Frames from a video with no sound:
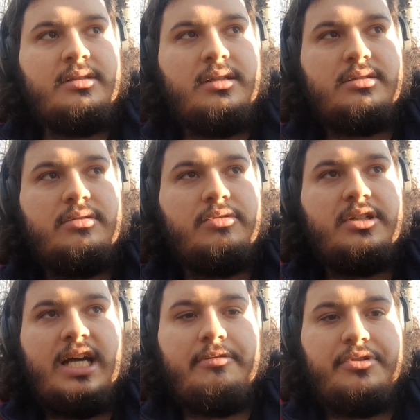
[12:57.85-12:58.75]
that's the
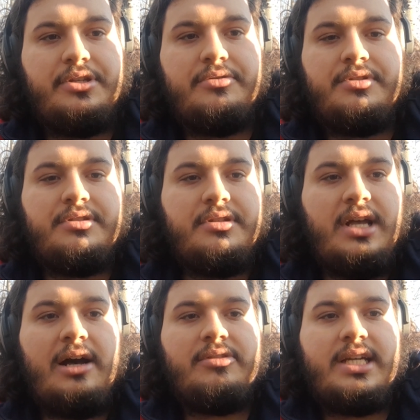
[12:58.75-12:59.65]
word I would use, is
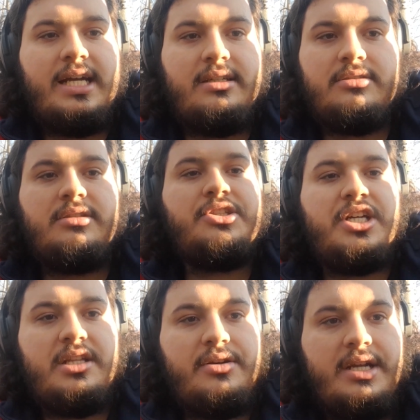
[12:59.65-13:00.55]
outcast,
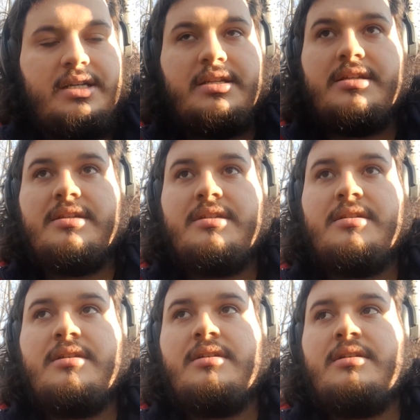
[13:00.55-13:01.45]
degenerate,
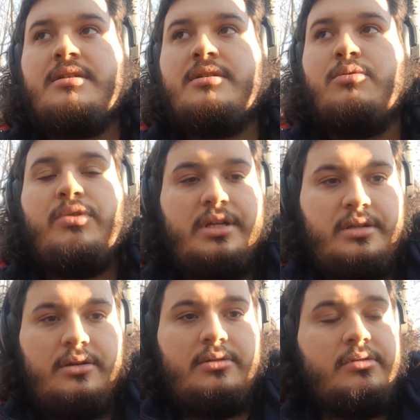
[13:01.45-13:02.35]

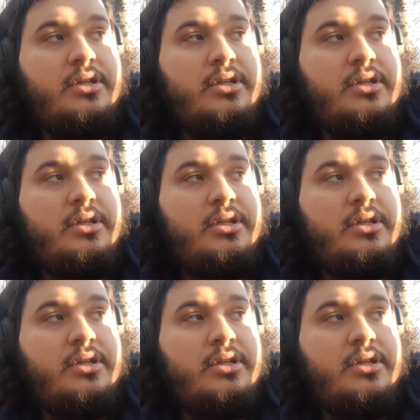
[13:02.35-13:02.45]
weirdo,